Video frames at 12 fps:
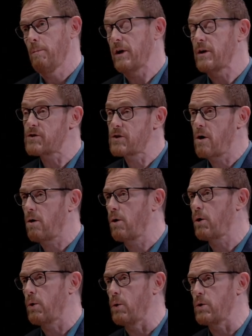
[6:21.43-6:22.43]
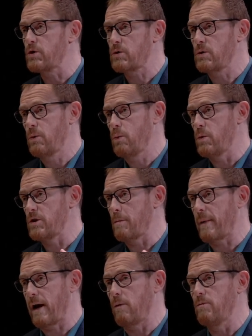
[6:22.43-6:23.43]
because the Holocaust was
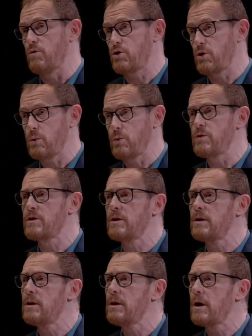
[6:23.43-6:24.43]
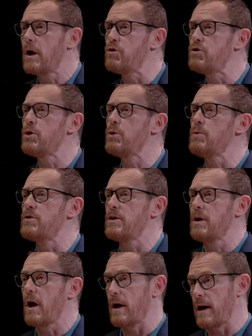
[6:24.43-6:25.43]
about Jews, and
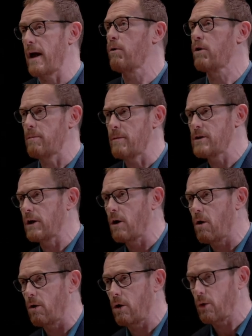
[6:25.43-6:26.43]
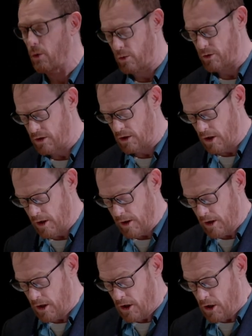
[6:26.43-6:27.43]
Jews are now committing a Holocaust.
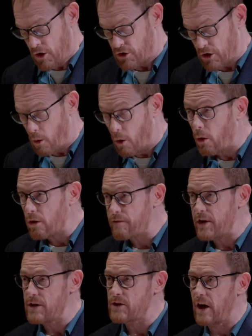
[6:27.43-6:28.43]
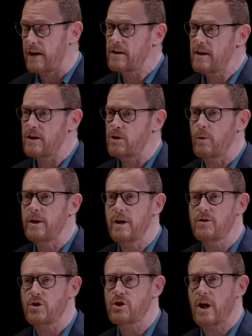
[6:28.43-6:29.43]
So all of these ideas we
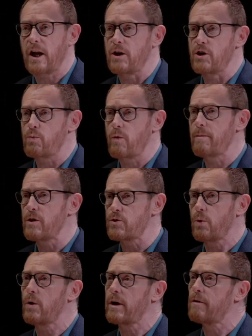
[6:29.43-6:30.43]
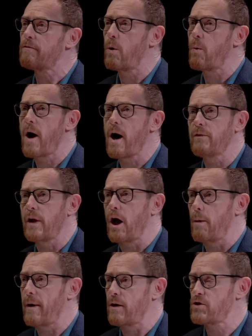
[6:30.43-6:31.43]
need to challenge. We've been talking for a while
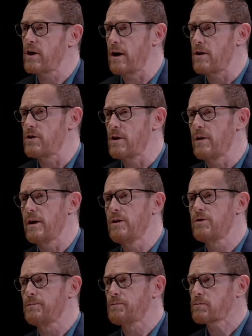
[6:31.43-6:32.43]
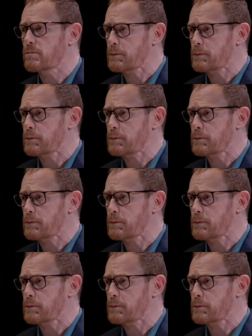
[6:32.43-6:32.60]
now about challenging these.